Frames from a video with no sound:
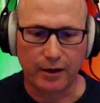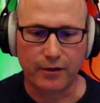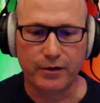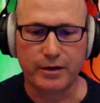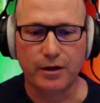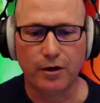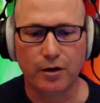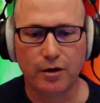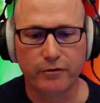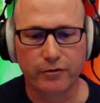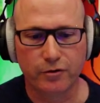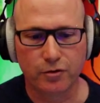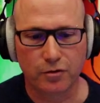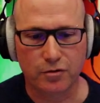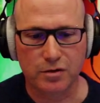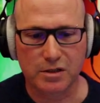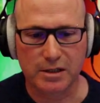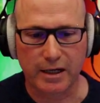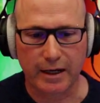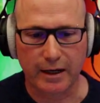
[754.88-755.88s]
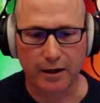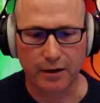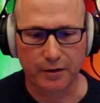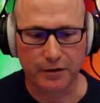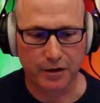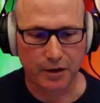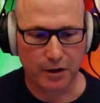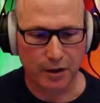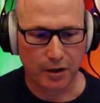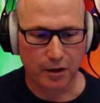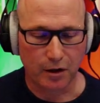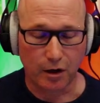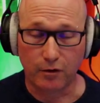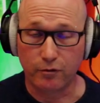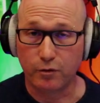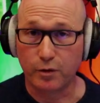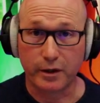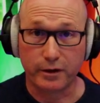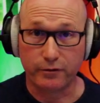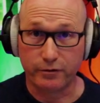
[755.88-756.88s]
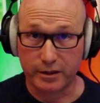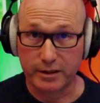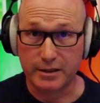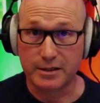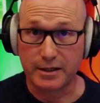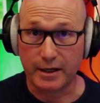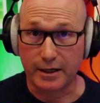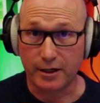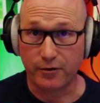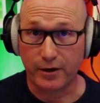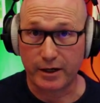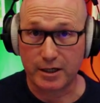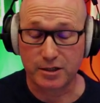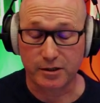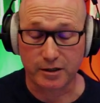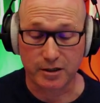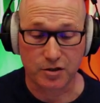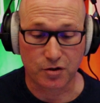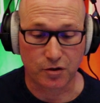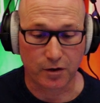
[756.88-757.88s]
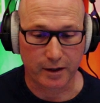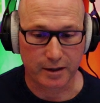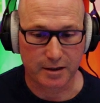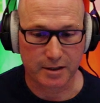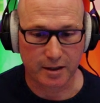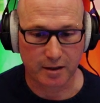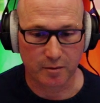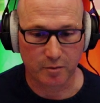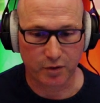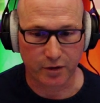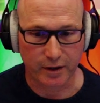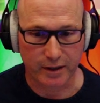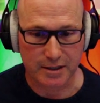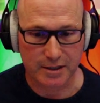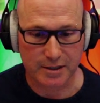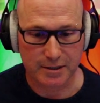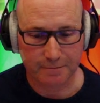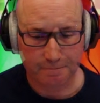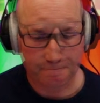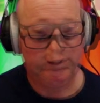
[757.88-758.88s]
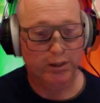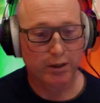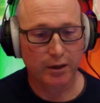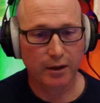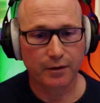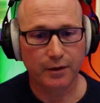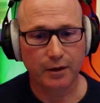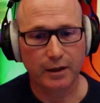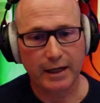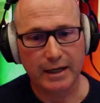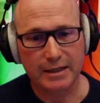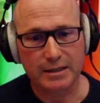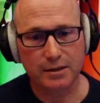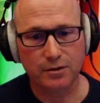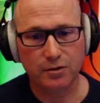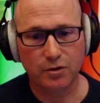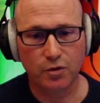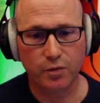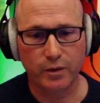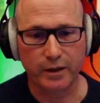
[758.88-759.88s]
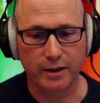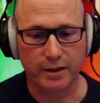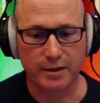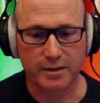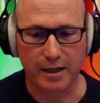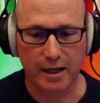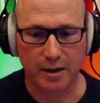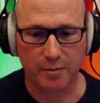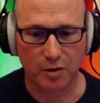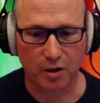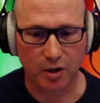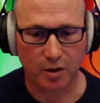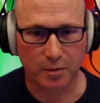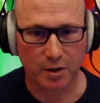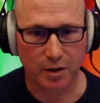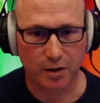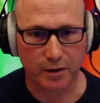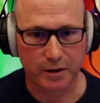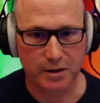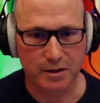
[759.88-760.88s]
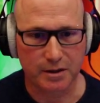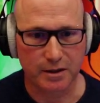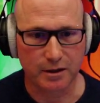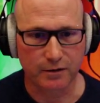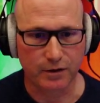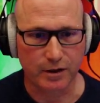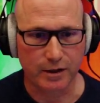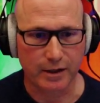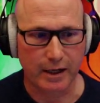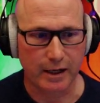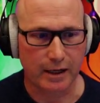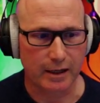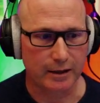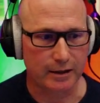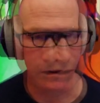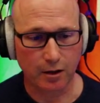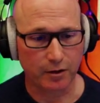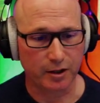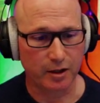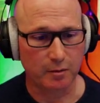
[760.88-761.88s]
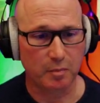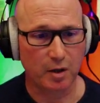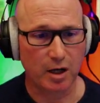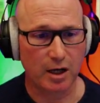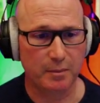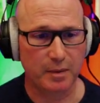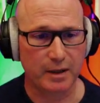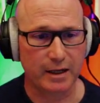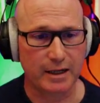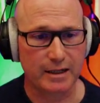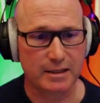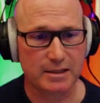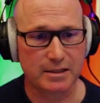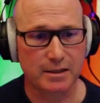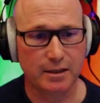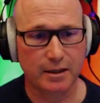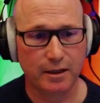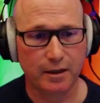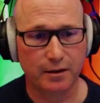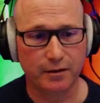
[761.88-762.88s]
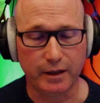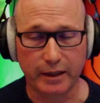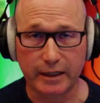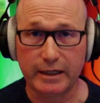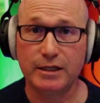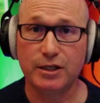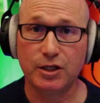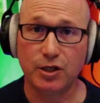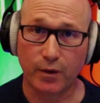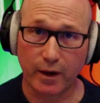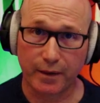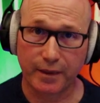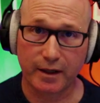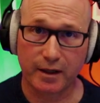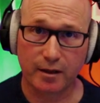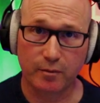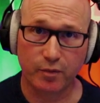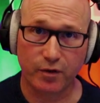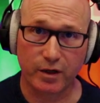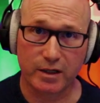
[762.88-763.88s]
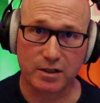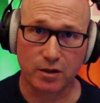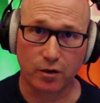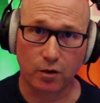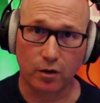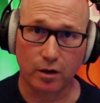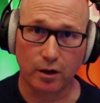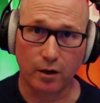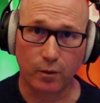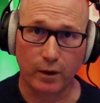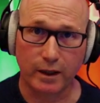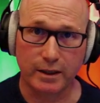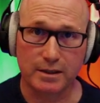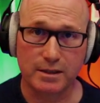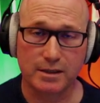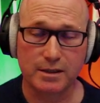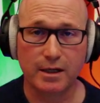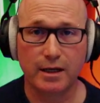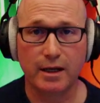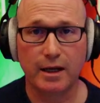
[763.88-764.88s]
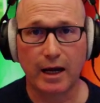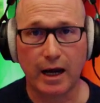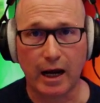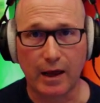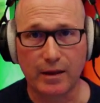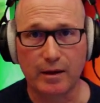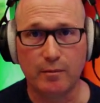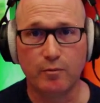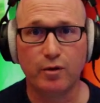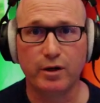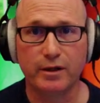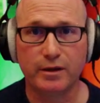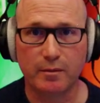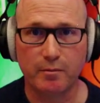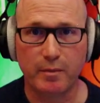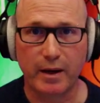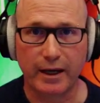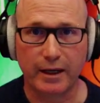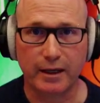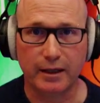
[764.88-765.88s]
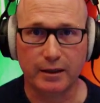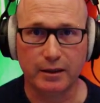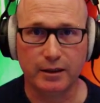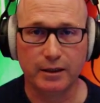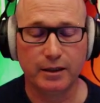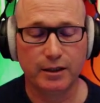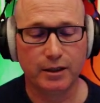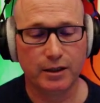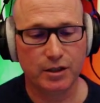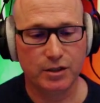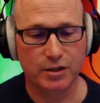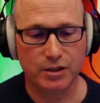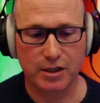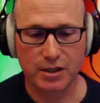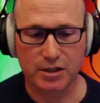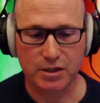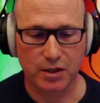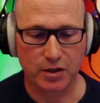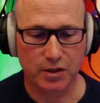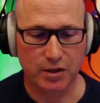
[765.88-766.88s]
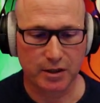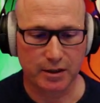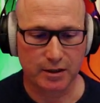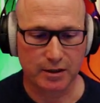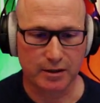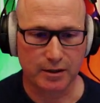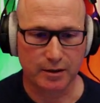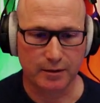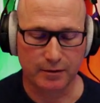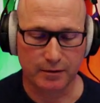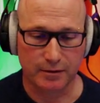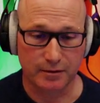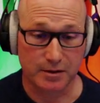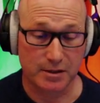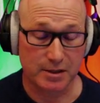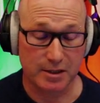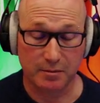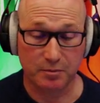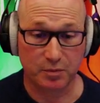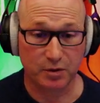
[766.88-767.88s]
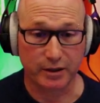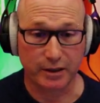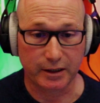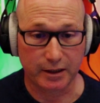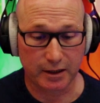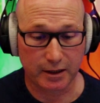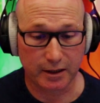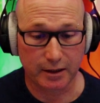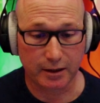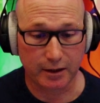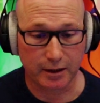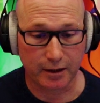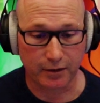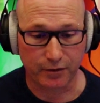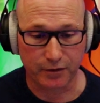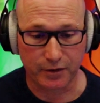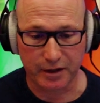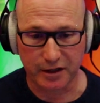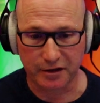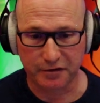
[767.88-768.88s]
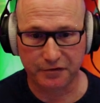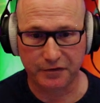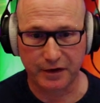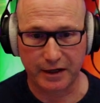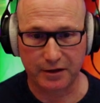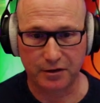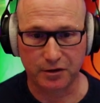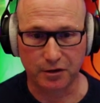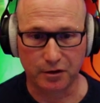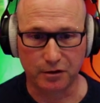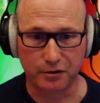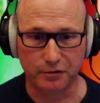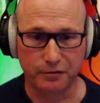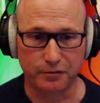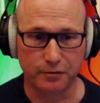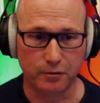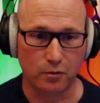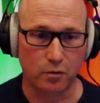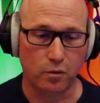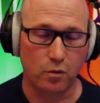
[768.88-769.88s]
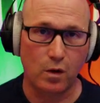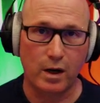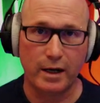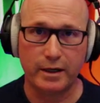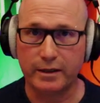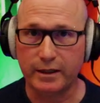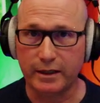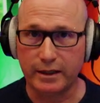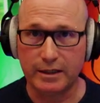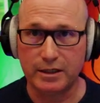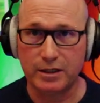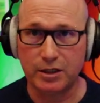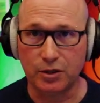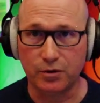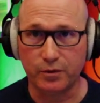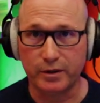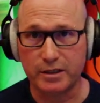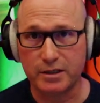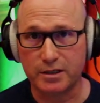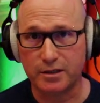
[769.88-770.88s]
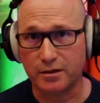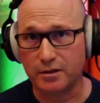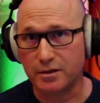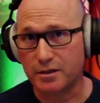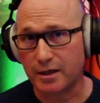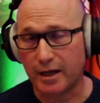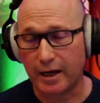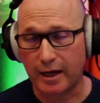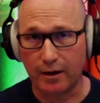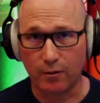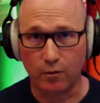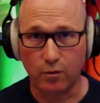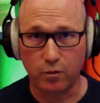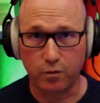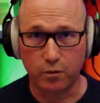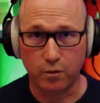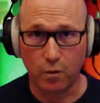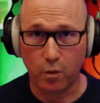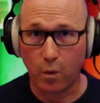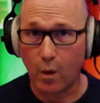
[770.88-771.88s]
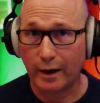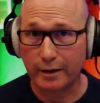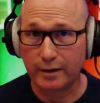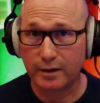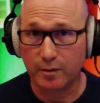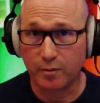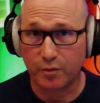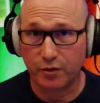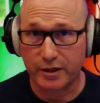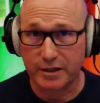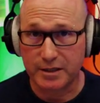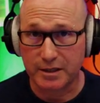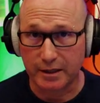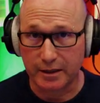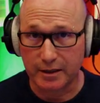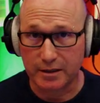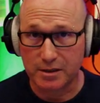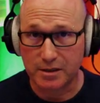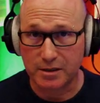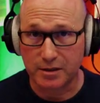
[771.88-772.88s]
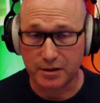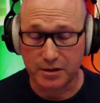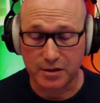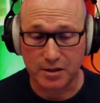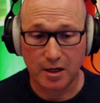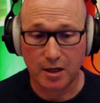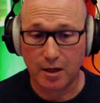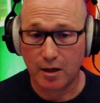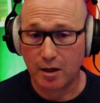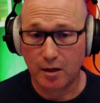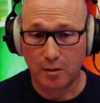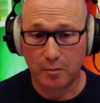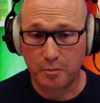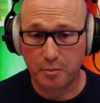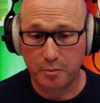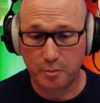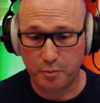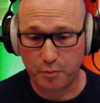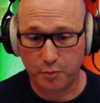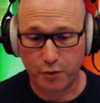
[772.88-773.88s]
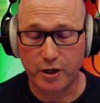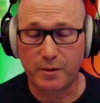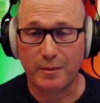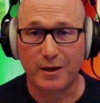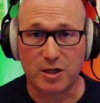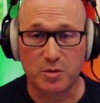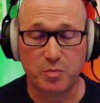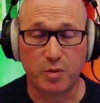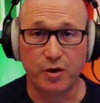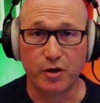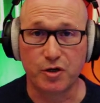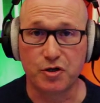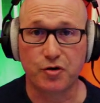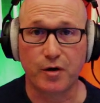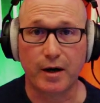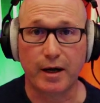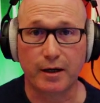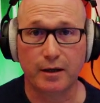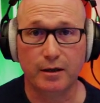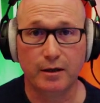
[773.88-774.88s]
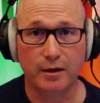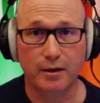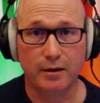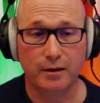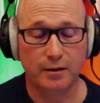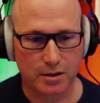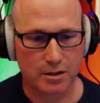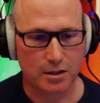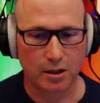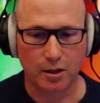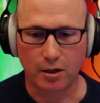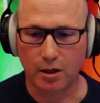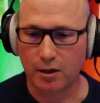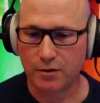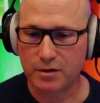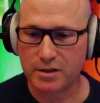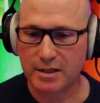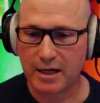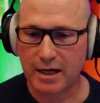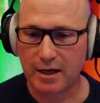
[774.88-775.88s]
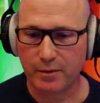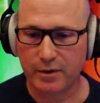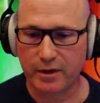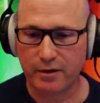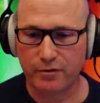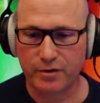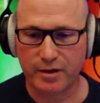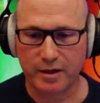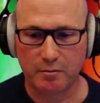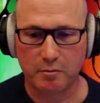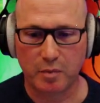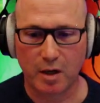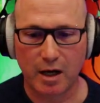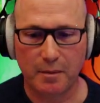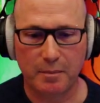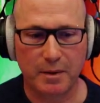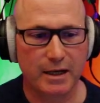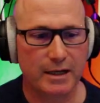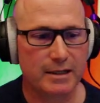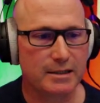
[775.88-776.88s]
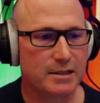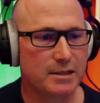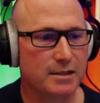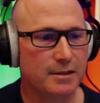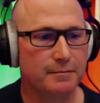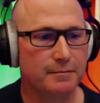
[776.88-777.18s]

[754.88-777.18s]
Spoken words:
the overall sound of whatever it is that you're actually trying to compress. The last little quick example I'm going to give you now, I'm going to bypass the EQ and the compressor all at once and then bring them back in, just so you can simply hear the effect of one EQ instance and one compressor instance pretty much per track. So I'll start with everything bypassed.